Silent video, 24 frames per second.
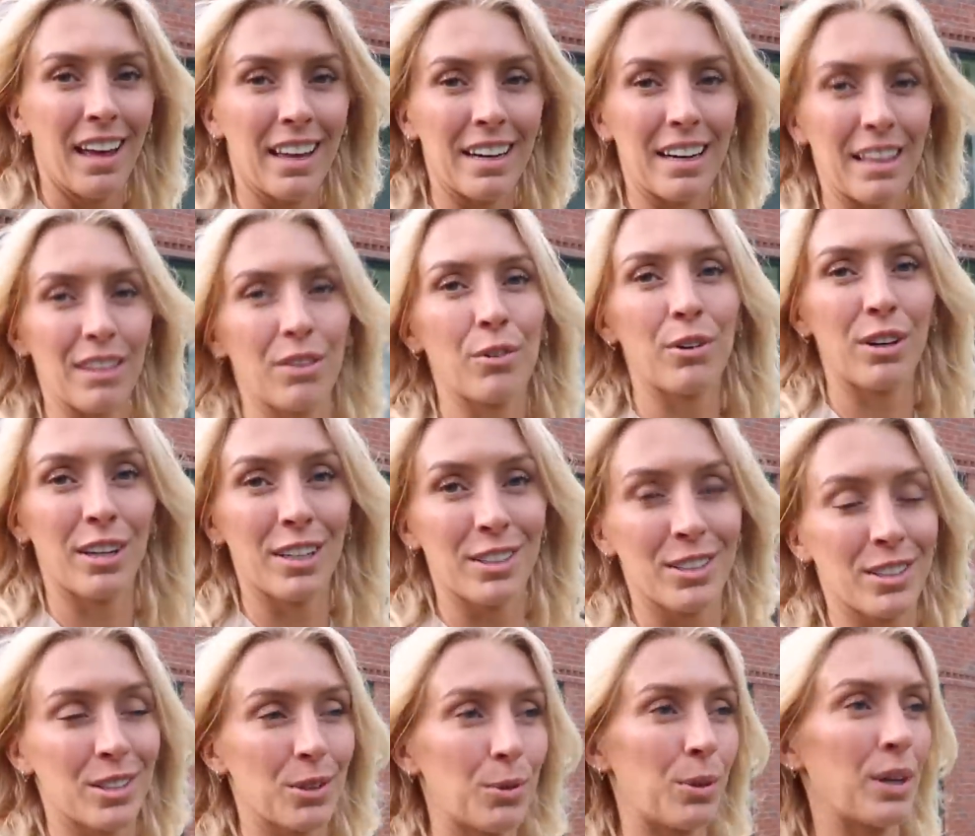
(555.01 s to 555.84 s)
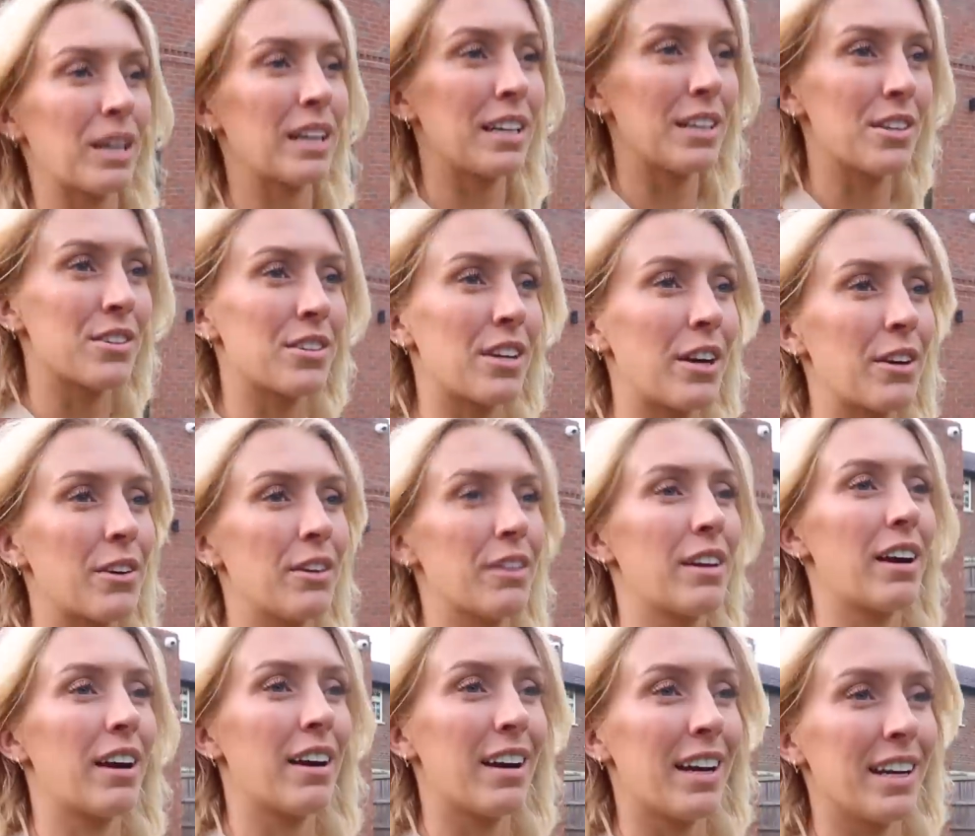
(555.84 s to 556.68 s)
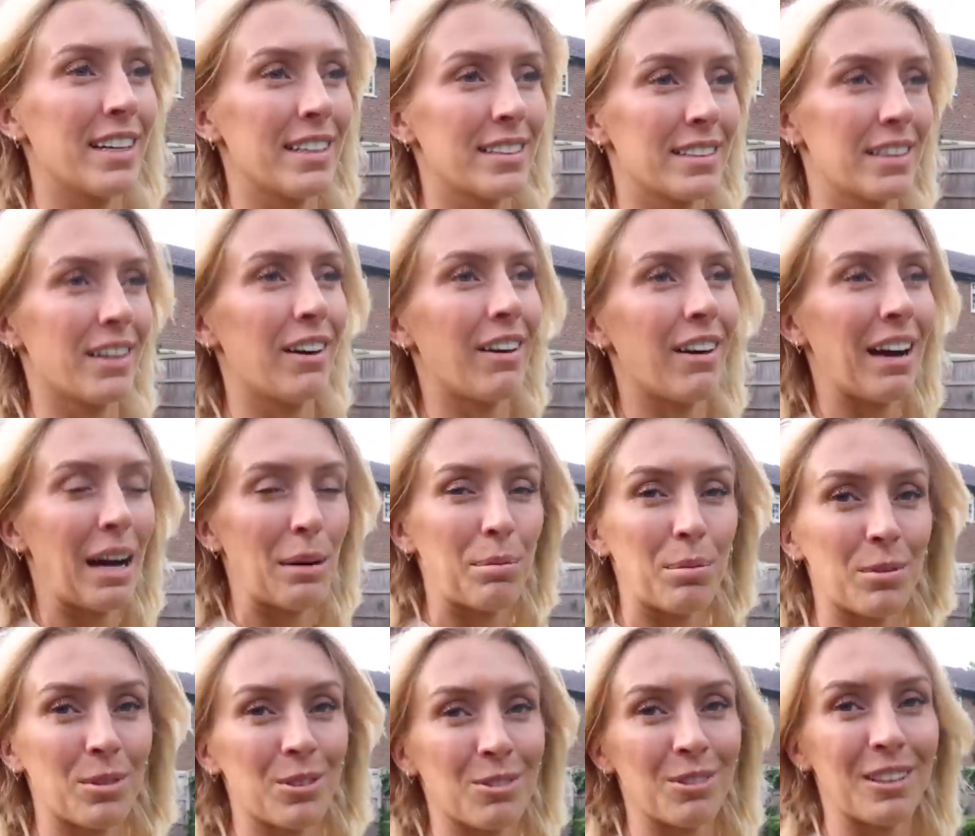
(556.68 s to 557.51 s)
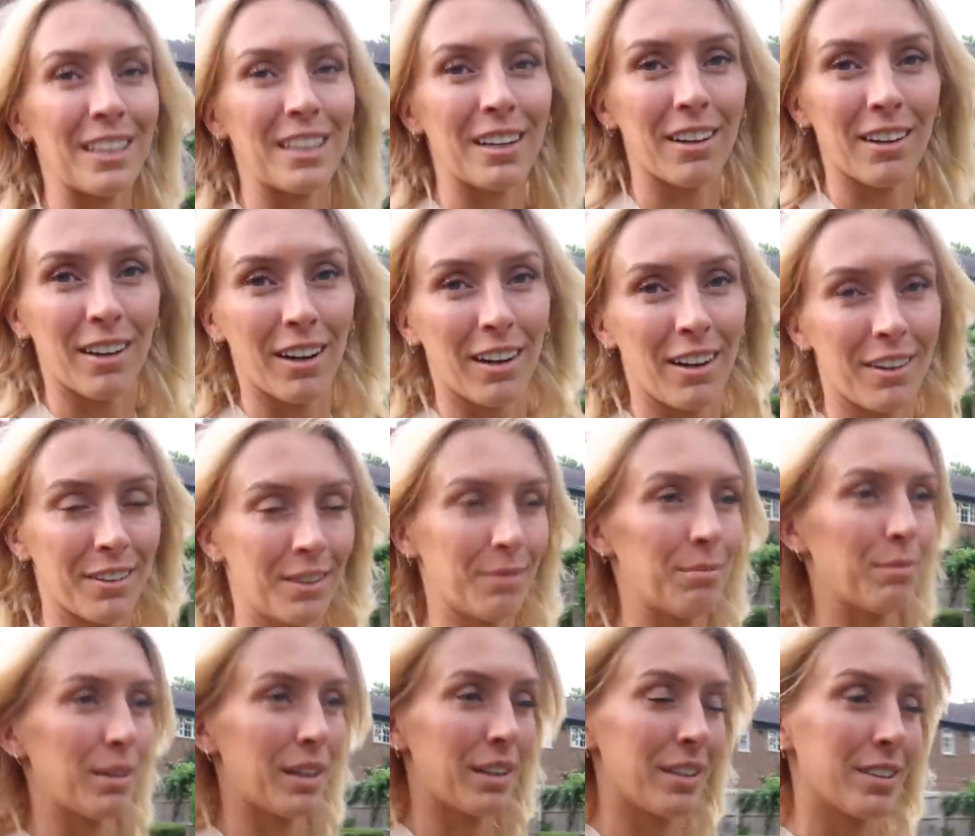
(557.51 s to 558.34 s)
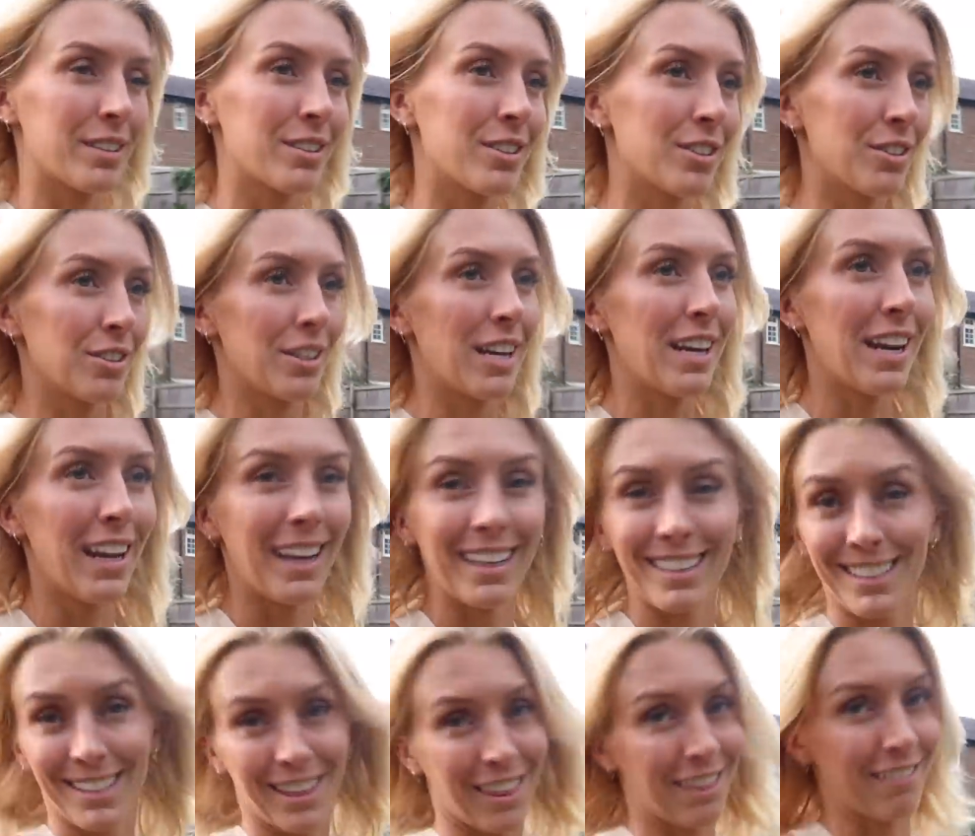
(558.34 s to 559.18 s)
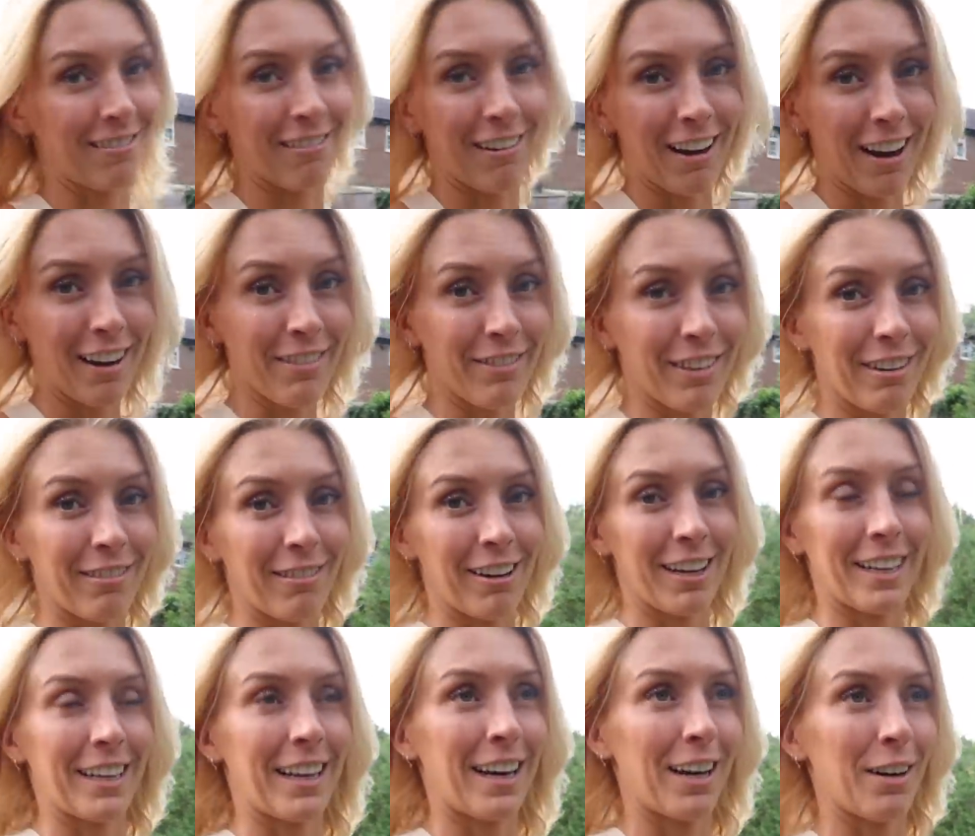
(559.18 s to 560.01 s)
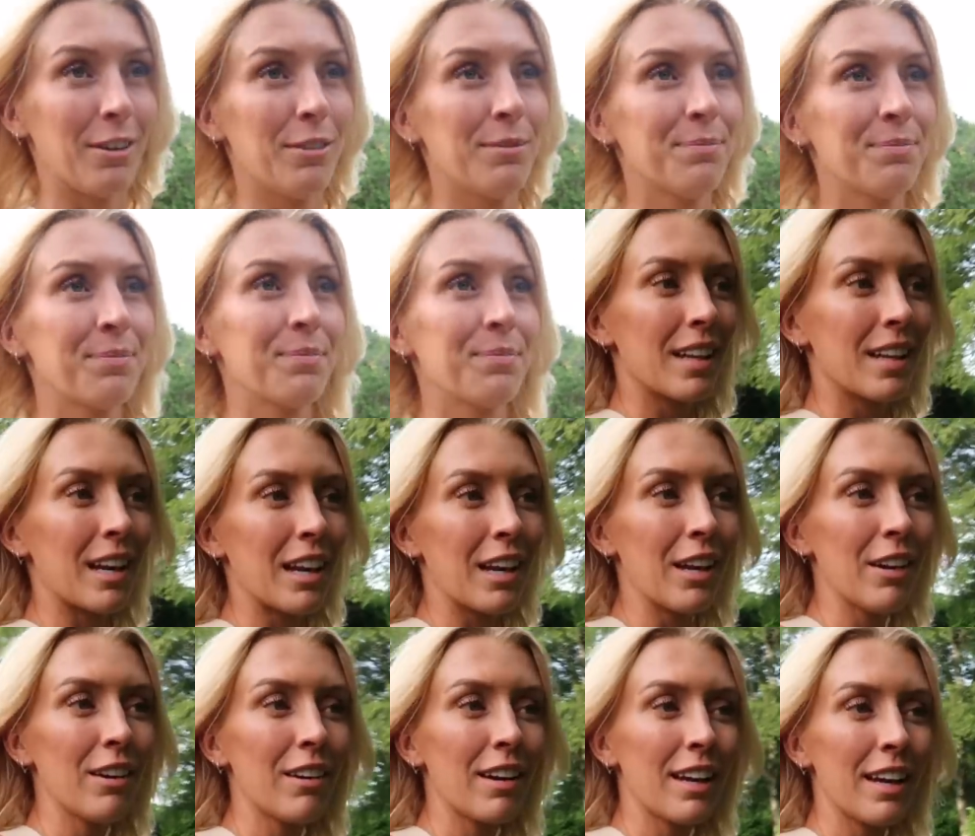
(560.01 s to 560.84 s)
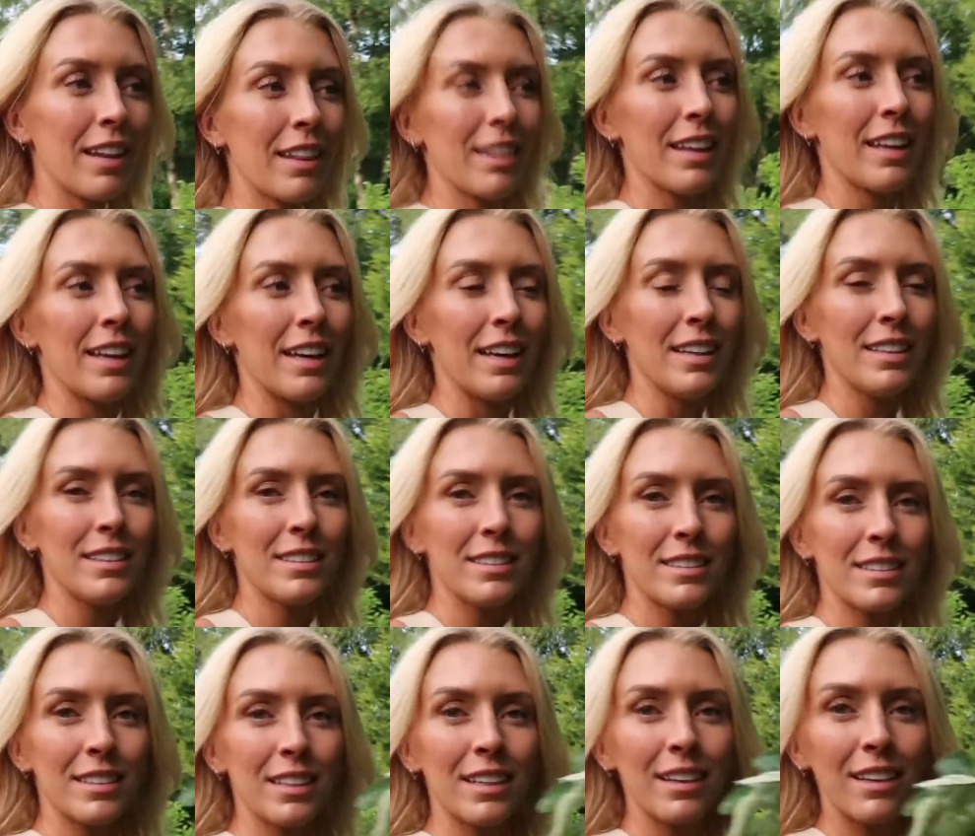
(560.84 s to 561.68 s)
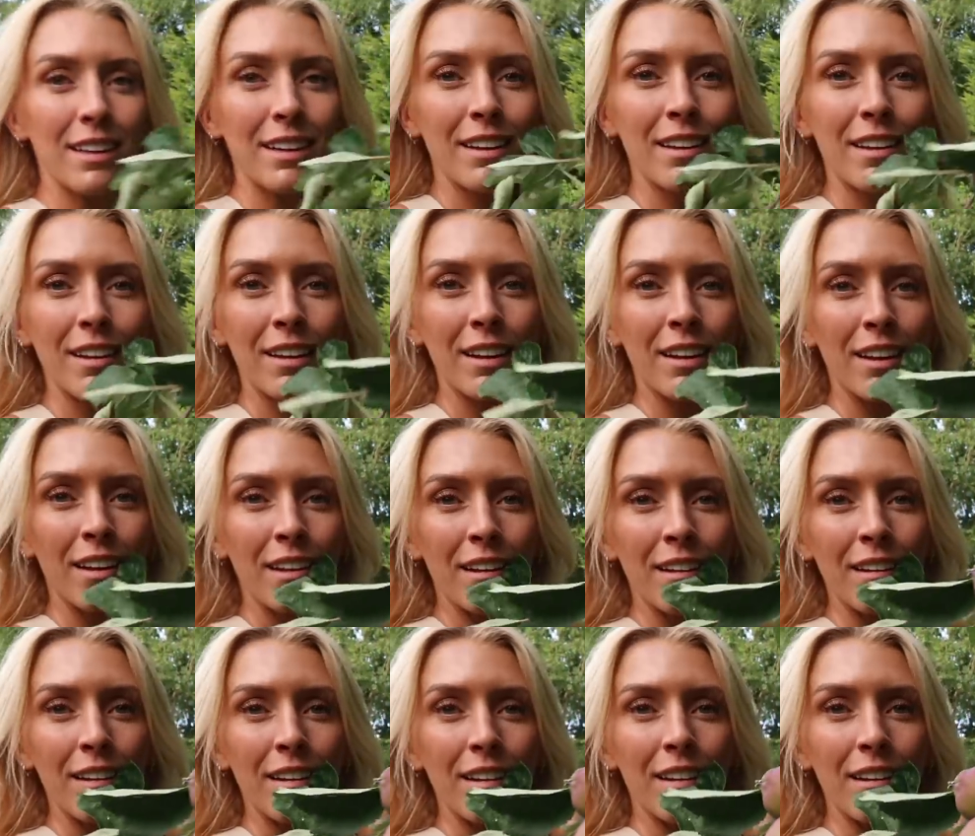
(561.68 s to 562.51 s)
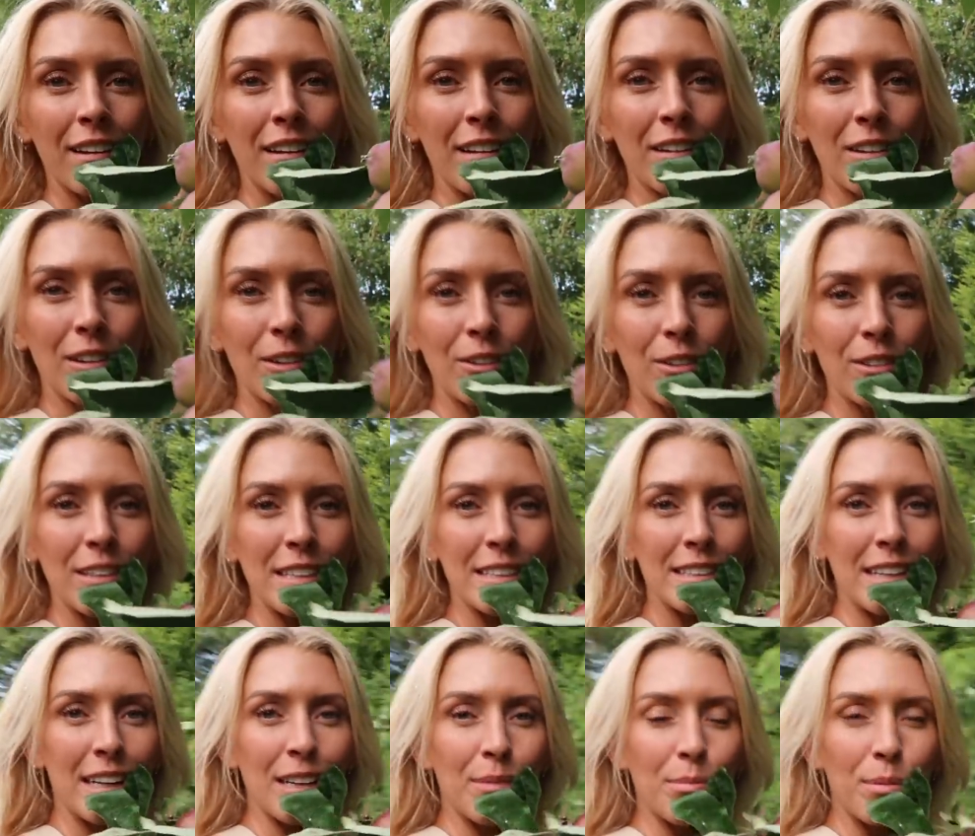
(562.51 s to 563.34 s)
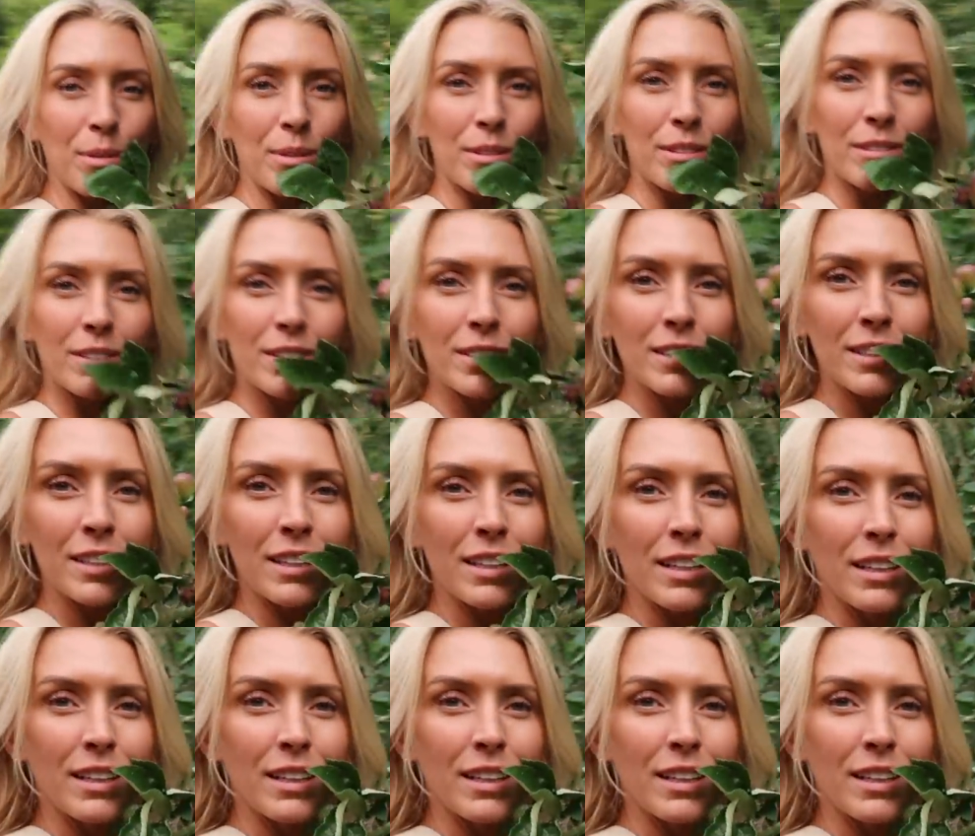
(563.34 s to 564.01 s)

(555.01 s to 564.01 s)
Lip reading: And I thought I could just quickly show you guys our apple tree in our garden, because she is thriving right now. Look at this. Look at all these apples.